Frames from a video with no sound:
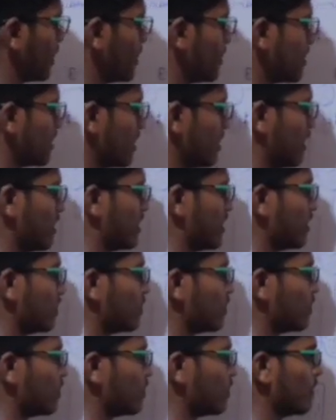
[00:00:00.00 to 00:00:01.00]
That is, there is
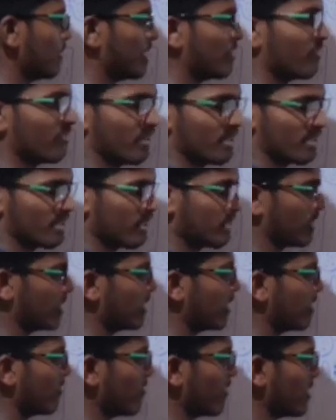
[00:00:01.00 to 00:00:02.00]
a difference.
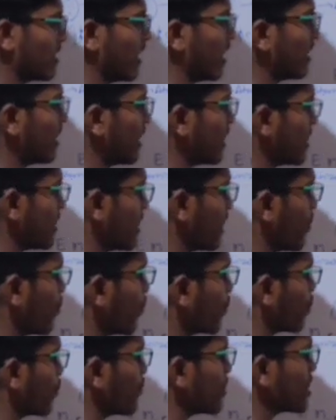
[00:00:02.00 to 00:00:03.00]
And that is
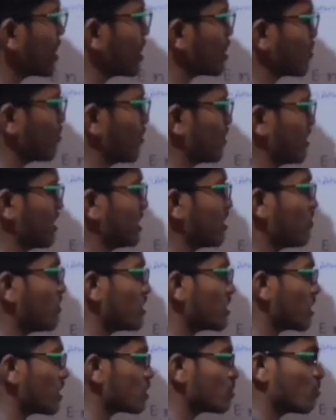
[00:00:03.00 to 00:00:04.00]
equal to viscous force. This
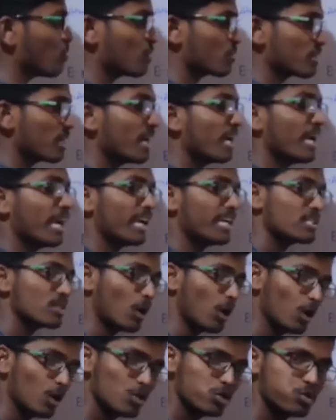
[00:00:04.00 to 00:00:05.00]
viscous force
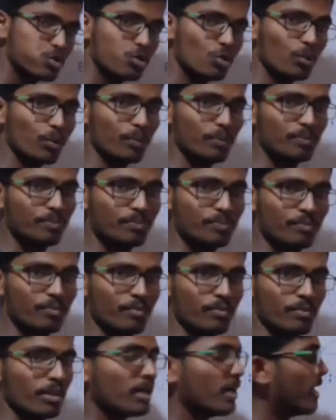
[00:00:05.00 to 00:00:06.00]
is also
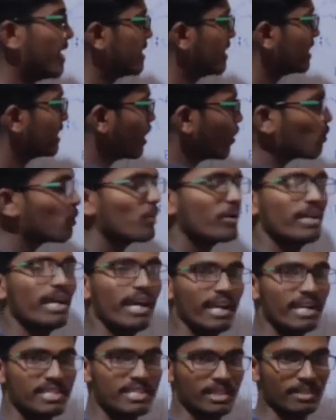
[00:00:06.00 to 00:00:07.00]
in the downward
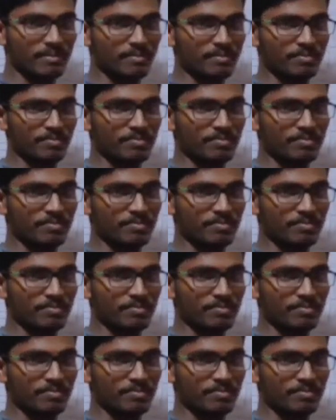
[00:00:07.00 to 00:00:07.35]
direction.